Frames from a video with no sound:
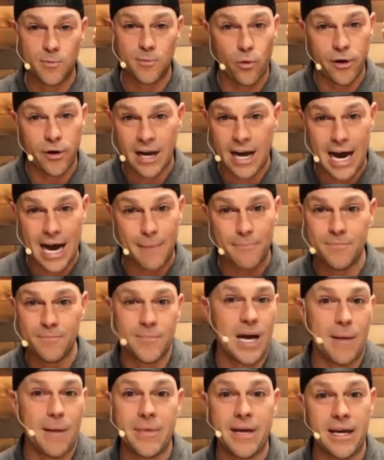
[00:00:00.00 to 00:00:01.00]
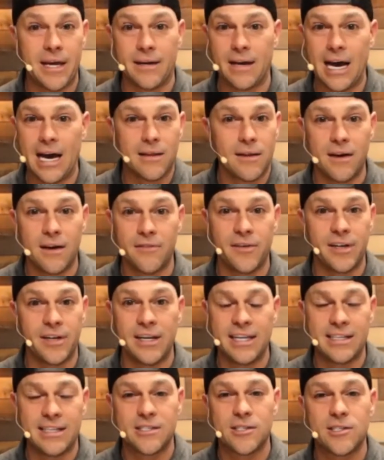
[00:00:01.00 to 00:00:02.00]
point I'm, I'm in, I love it.
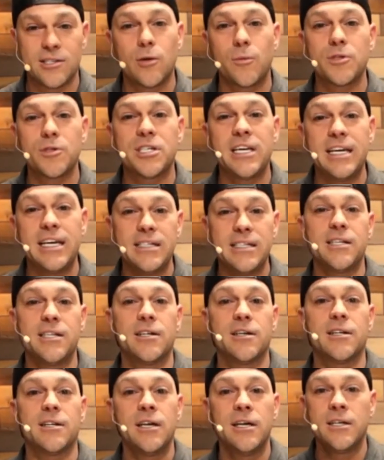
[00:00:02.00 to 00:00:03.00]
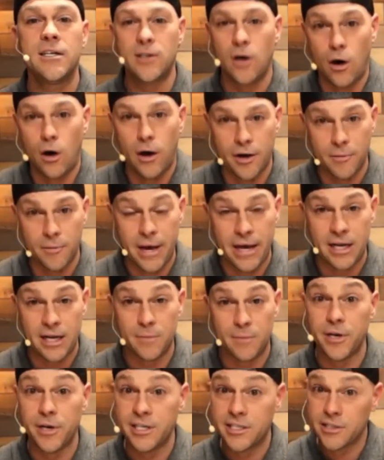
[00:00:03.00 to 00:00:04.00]
It's just so much easier to automate it,
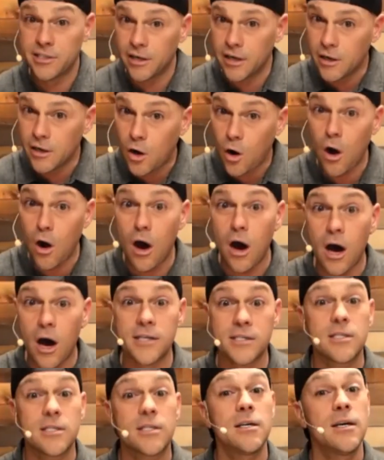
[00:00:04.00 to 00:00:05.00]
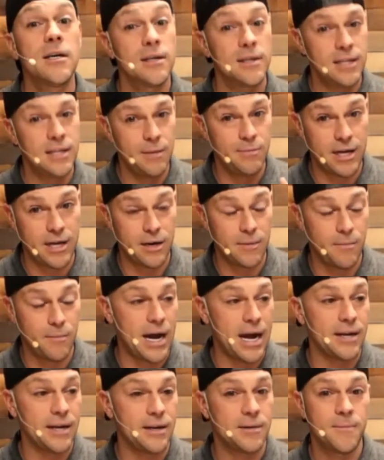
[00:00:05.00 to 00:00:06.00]
but it's going to cost, keep that in
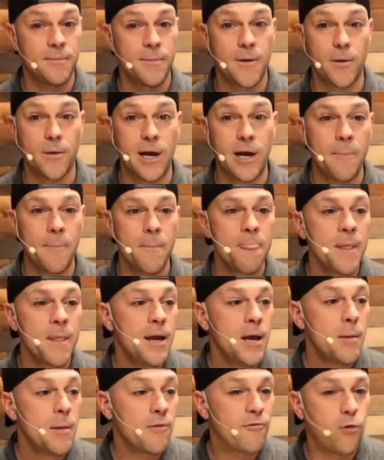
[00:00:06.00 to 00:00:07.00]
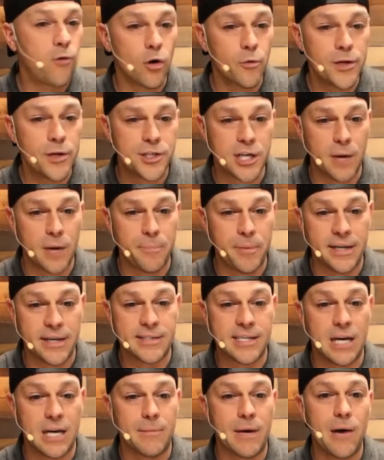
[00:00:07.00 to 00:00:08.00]
mind. Okay. Before we jump in,
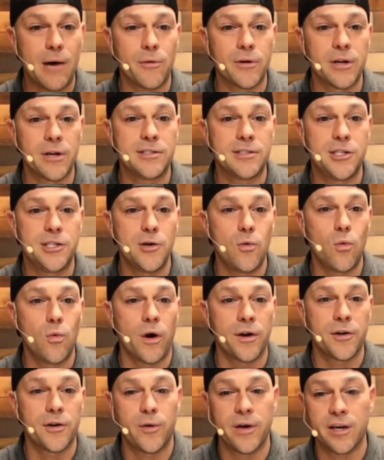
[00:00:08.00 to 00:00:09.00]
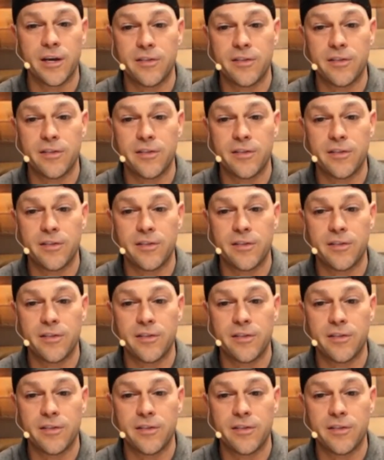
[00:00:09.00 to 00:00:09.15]
Tim, I want to do one quick